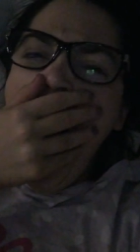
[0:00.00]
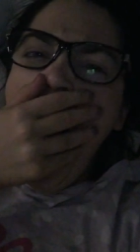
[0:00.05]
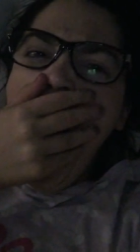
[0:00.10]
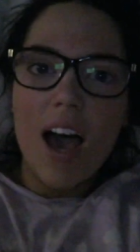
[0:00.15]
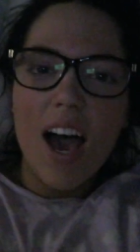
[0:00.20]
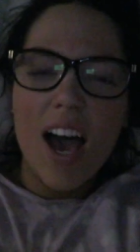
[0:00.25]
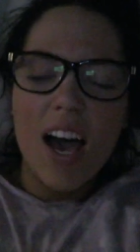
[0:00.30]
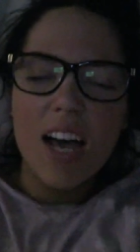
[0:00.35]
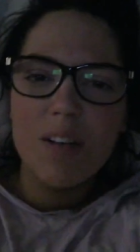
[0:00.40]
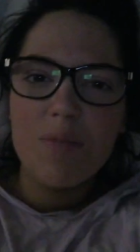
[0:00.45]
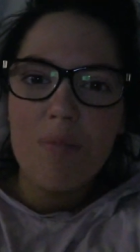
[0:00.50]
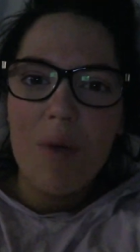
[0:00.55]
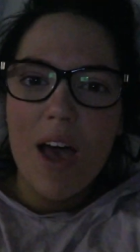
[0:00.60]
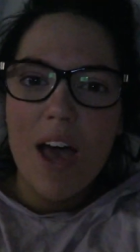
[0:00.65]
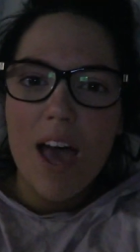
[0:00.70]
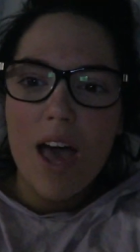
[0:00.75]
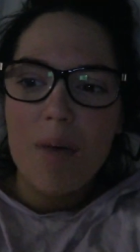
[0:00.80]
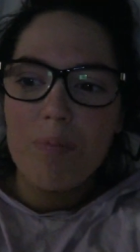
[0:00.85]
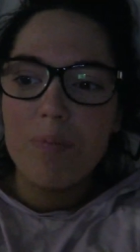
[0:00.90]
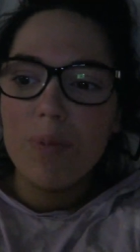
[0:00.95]
I had my
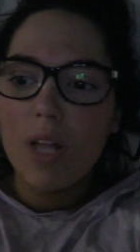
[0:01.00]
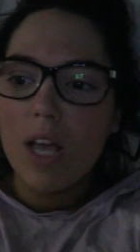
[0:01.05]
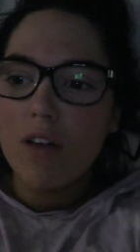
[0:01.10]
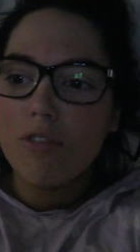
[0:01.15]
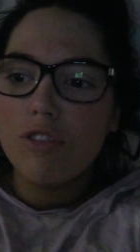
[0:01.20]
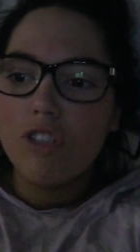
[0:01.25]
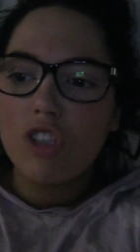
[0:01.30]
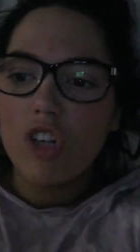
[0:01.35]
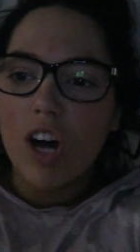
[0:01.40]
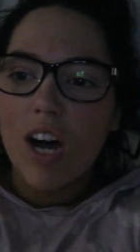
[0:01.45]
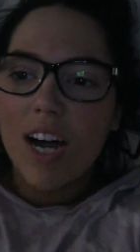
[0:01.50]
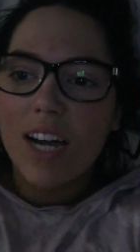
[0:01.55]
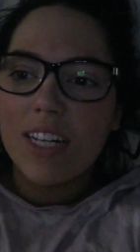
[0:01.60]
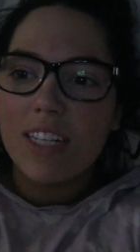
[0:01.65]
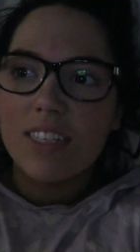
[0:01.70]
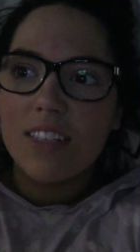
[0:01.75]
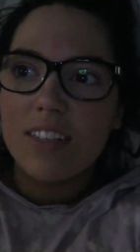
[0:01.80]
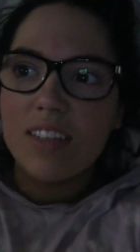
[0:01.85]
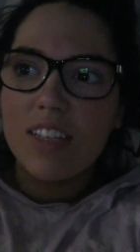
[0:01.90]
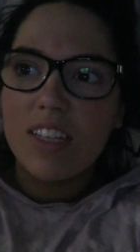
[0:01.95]
hair blow
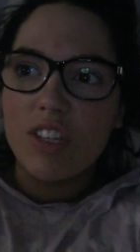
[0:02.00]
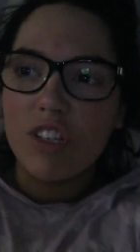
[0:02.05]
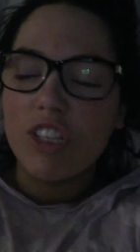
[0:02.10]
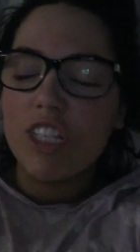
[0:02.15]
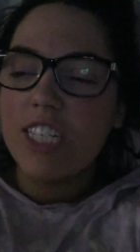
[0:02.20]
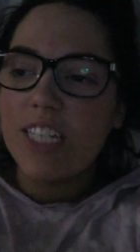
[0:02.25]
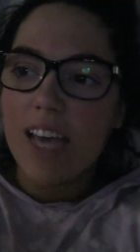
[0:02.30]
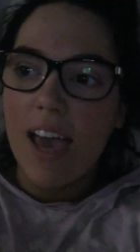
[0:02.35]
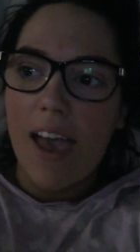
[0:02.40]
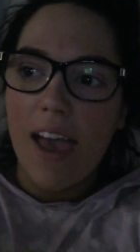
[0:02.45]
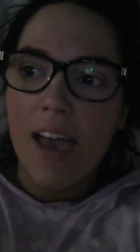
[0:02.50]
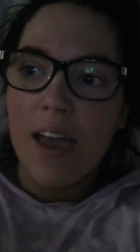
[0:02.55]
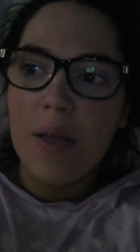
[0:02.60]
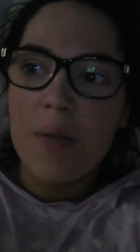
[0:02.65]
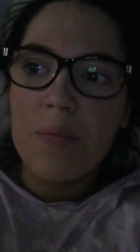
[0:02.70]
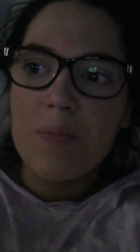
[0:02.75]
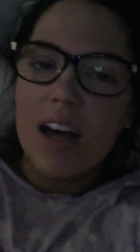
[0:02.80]
dried the other day.